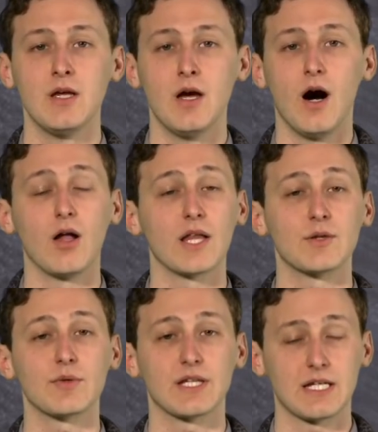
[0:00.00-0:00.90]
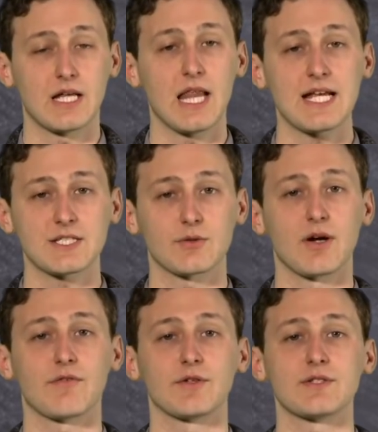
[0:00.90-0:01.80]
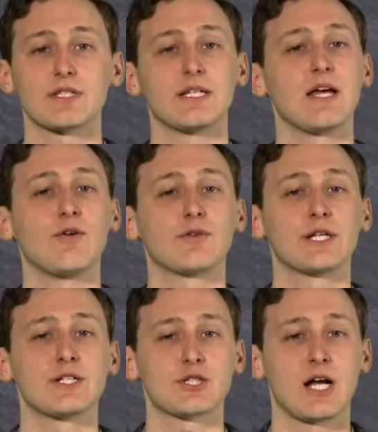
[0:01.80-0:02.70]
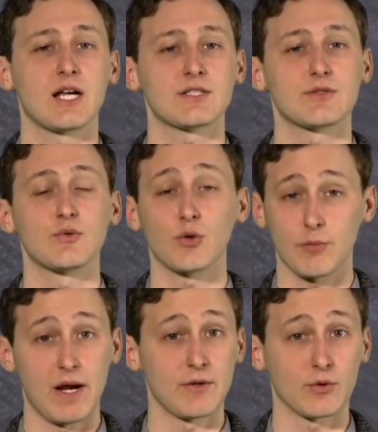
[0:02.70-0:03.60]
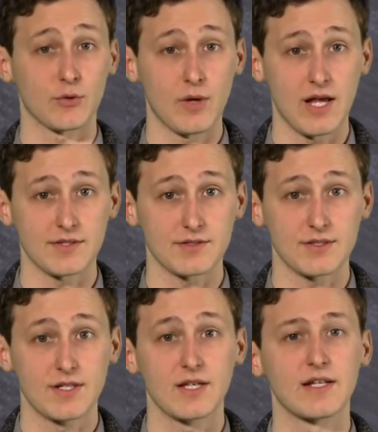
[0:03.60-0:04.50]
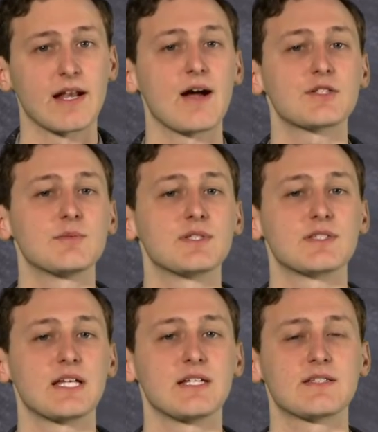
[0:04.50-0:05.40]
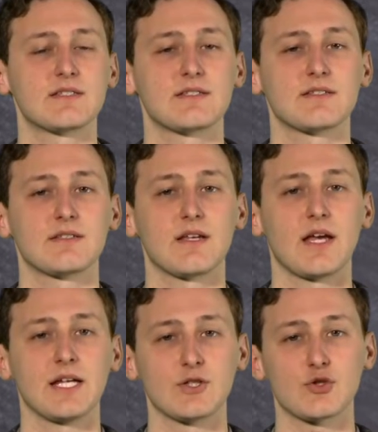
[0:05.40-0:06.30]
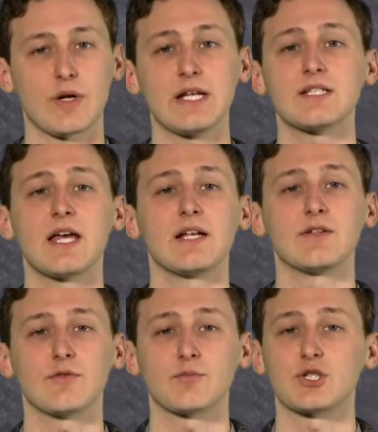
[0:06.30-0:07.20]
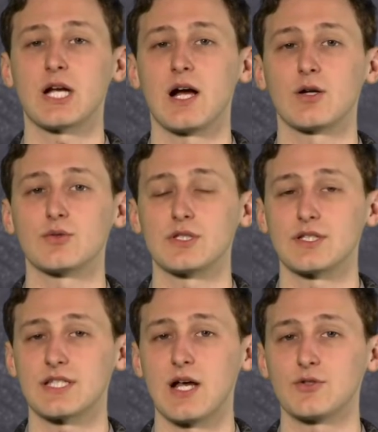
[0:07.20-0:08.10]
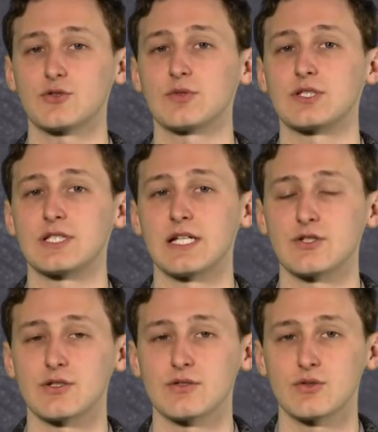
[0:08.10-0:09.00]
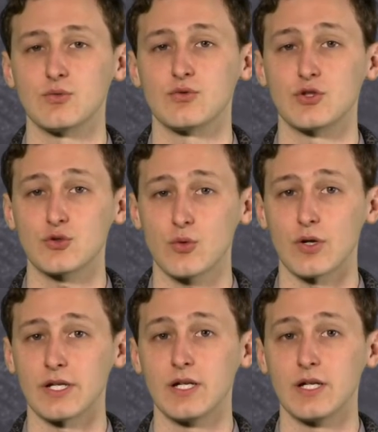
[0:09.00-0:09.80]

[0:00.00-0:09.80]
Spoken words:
I'll end with a classic reference in Alfred Hitchcock's North by Northwest. An announcement states, a train is heading from Chicago's LaSalle Street Station to Detroit,